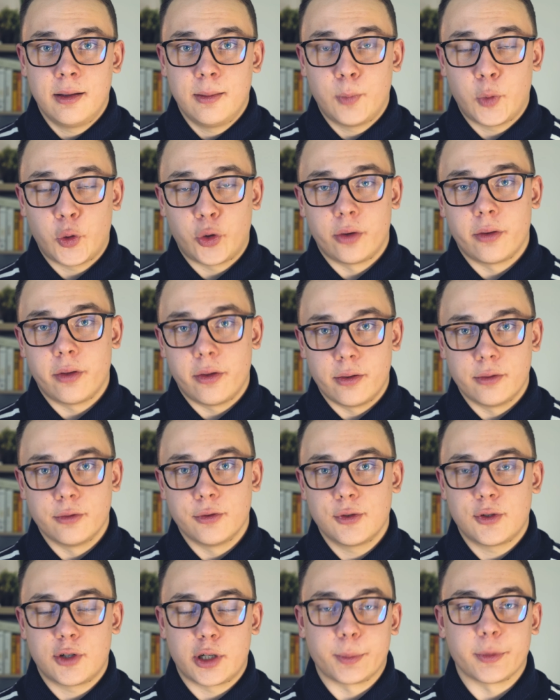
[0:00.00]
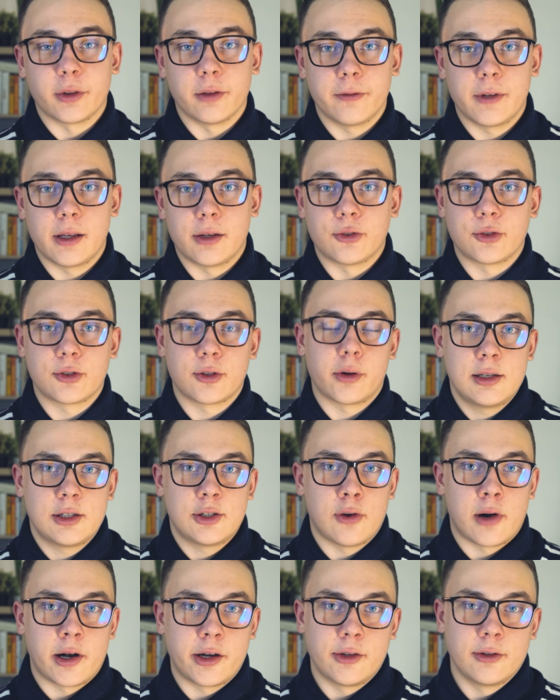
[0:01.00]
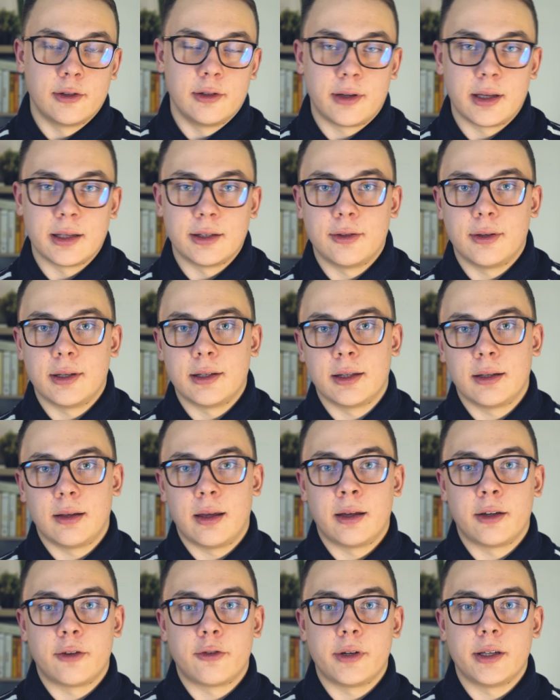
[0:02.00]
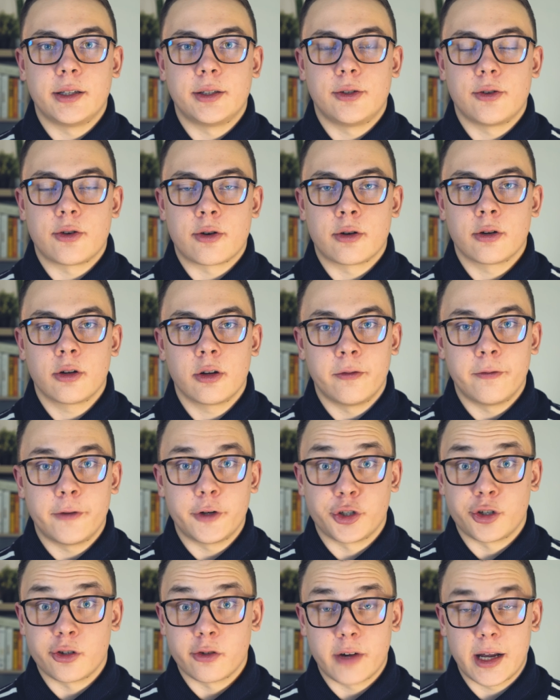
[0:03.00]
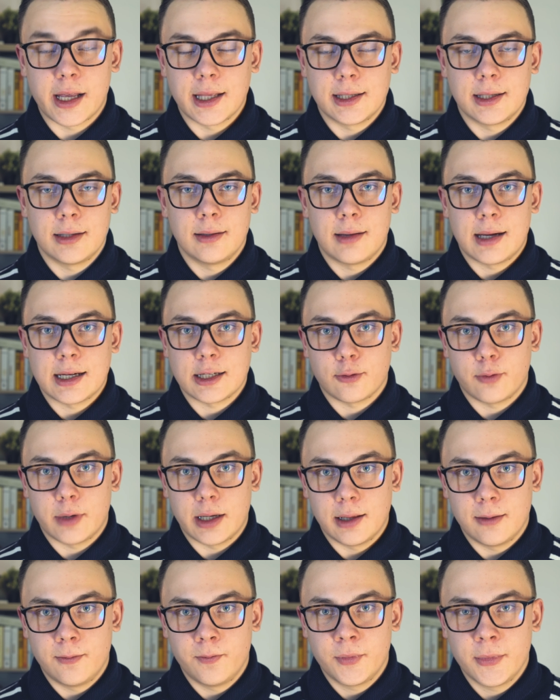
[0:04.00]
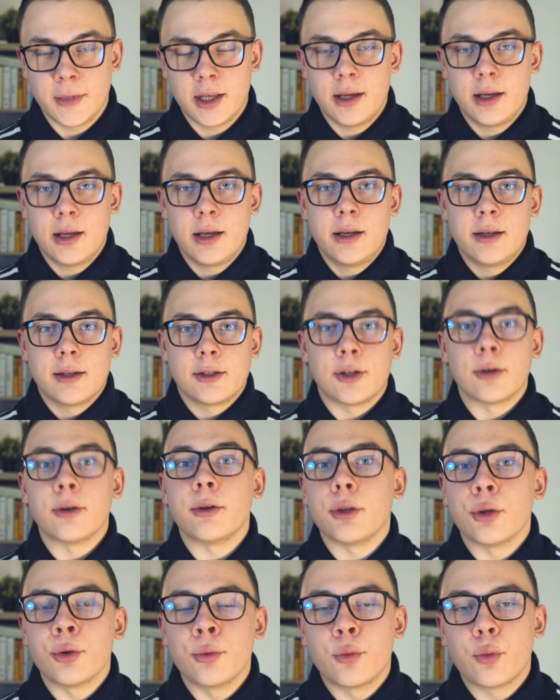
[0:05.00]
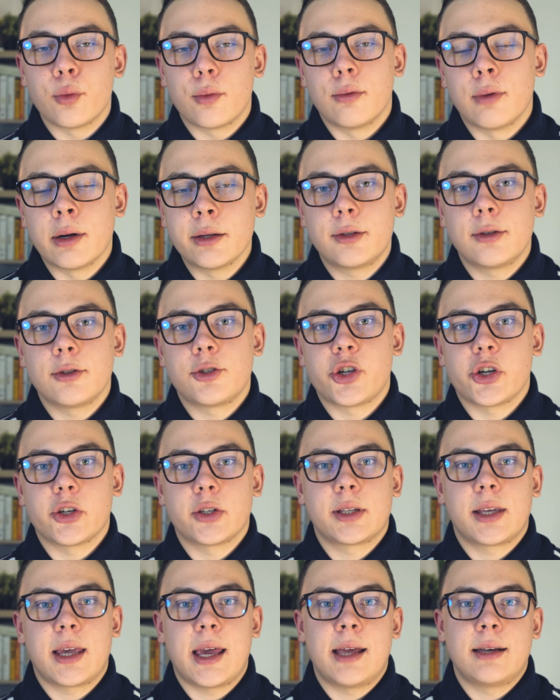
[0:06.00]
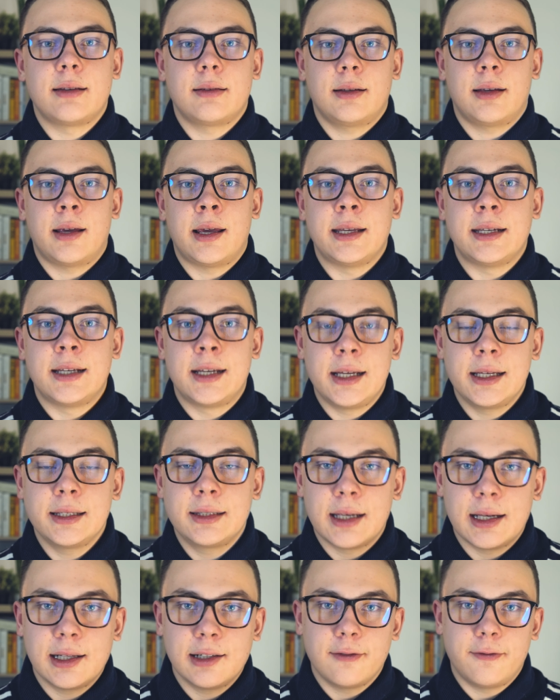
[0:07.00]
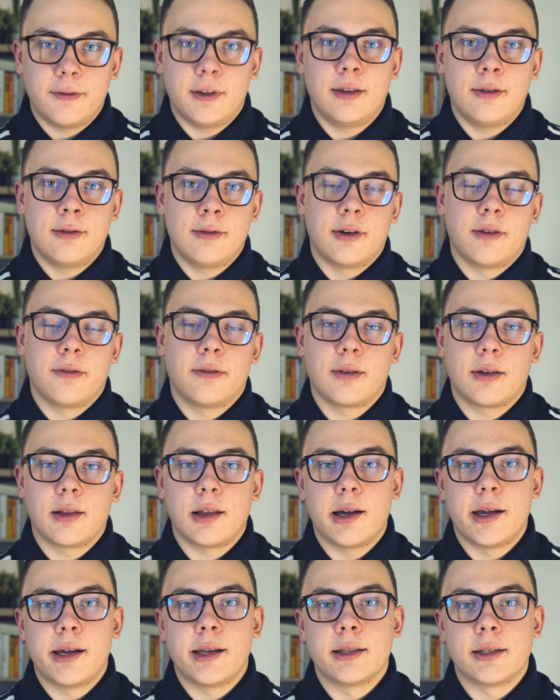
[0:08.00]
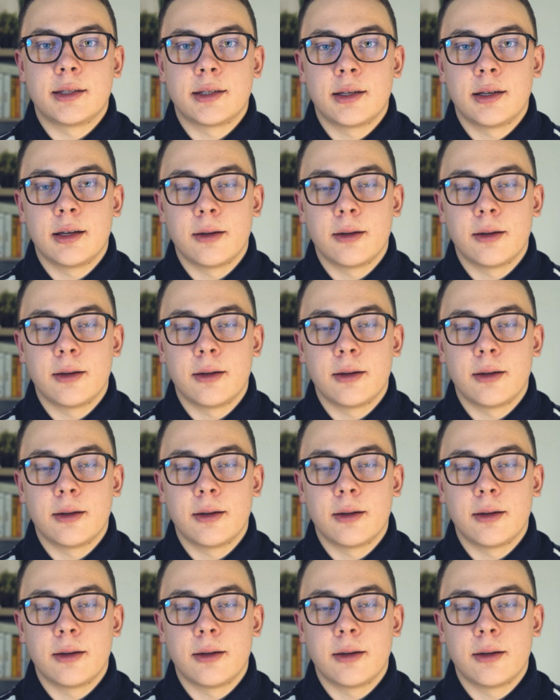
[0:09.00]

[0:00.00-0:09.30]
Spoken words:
per those triple views? So are you looking to increase your conversion rates as well? So you want to just get a detailed view of the client's